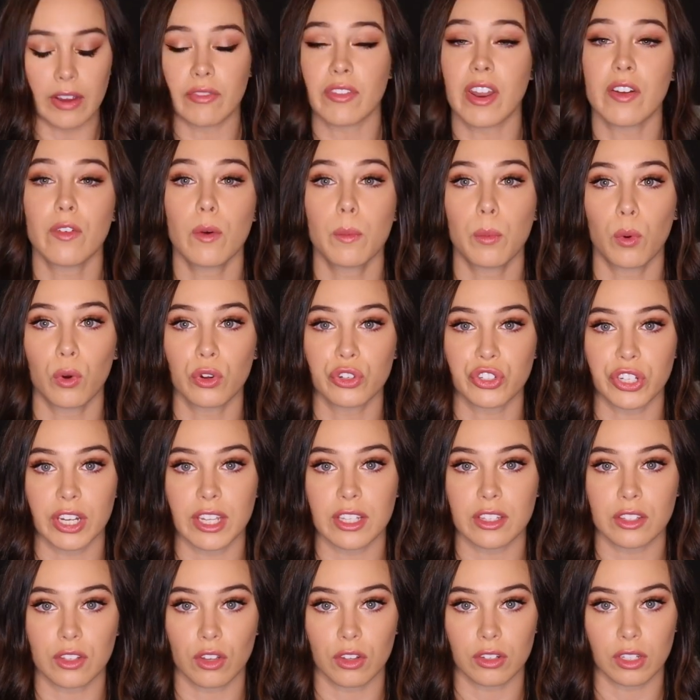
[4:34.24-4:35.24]
I've never bought
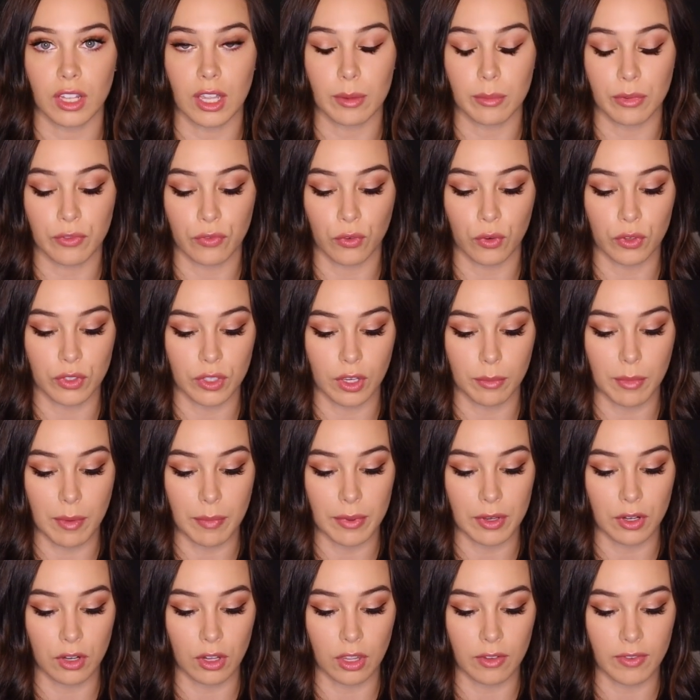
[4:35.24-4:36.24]
jeans online before, so I'm
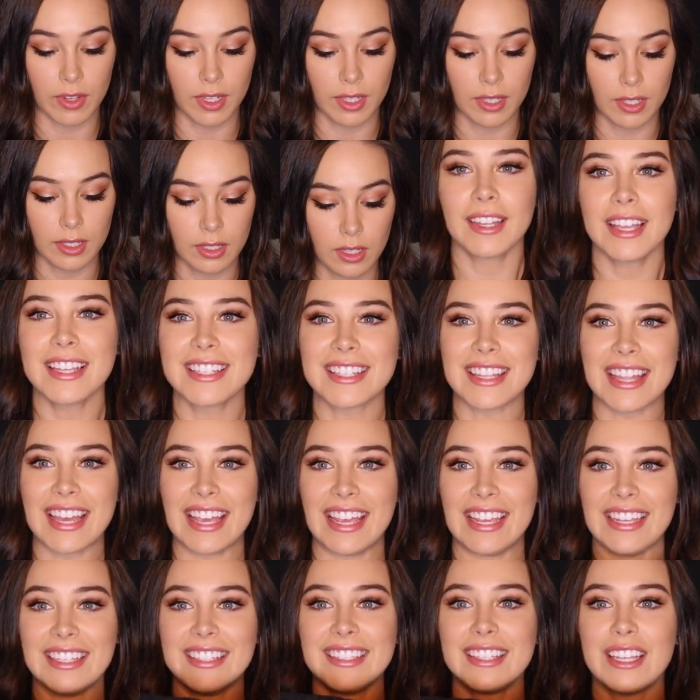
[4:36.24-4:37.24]
a bit nervous. There's
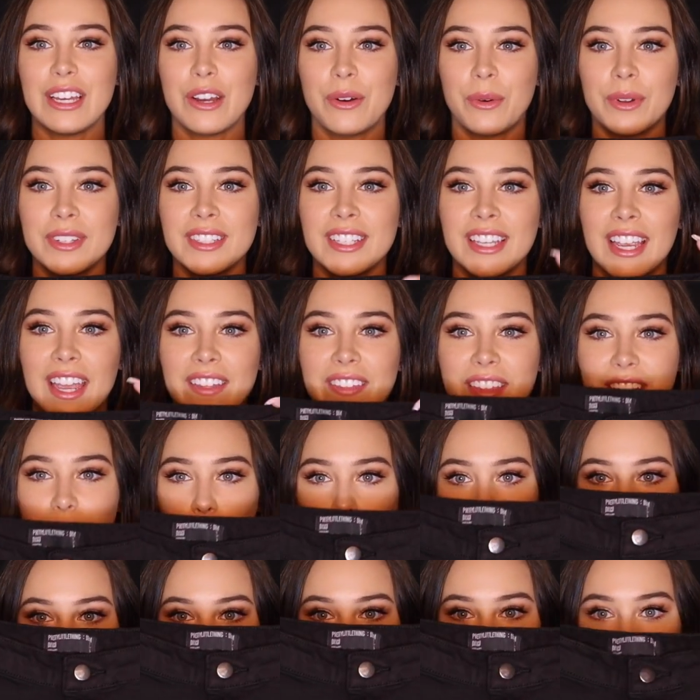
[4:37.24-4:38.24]
these. Once again,
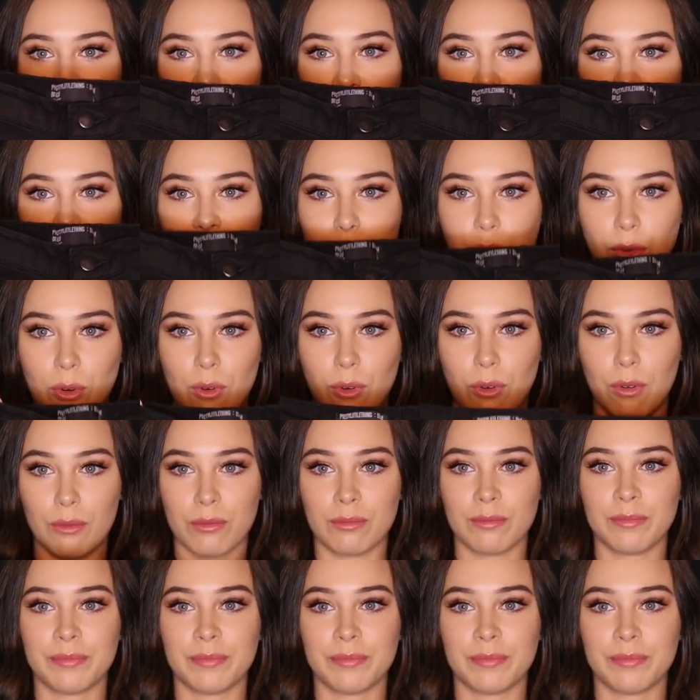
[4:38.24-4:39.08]
this waist looks so small.